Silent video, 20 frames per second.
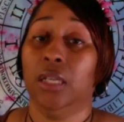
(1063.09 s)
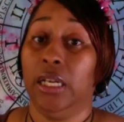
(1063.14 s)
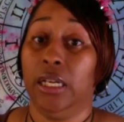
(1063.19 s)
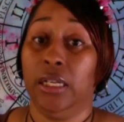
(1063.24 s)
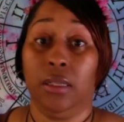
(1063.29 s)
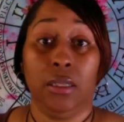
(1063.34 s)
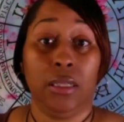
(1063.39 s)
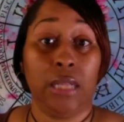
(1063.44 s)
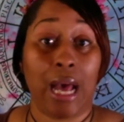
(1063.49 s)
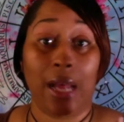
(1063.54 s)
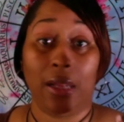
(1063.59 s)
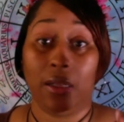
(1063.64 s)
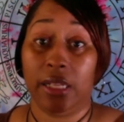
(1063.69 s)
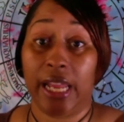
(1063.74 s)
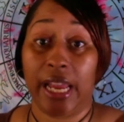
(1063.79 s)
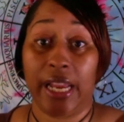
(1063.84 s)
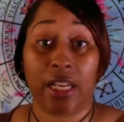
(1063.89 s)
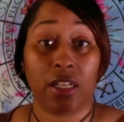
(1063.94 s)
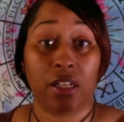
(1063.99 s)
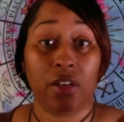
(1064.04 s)
and not
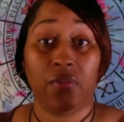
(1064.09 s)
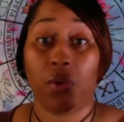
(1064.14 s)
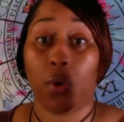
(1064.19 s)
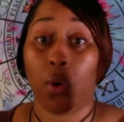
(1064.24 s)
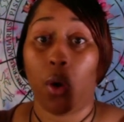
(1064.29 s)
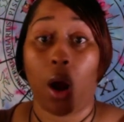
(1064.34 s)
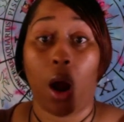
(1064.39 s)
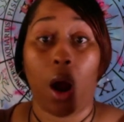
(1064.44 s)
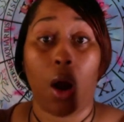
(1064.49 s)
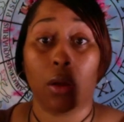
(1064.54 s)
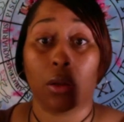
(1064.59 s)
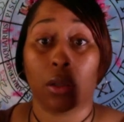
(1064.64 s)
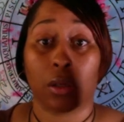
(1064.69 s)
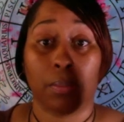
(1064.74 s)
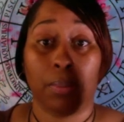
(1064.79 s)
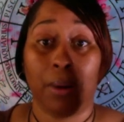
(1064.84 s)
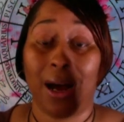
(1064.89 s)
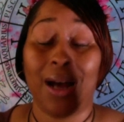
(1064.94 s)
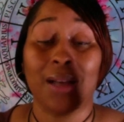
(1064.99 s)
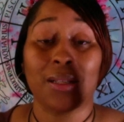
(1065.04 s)
negative or all of the
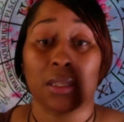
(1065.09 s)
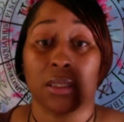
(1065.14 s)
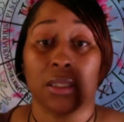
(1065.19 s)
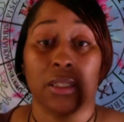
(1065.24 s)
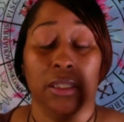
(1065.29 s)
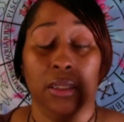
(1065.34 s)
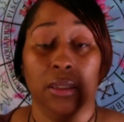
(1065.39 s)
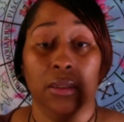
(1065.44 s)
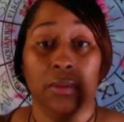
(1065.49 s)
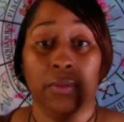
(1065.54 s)
positive.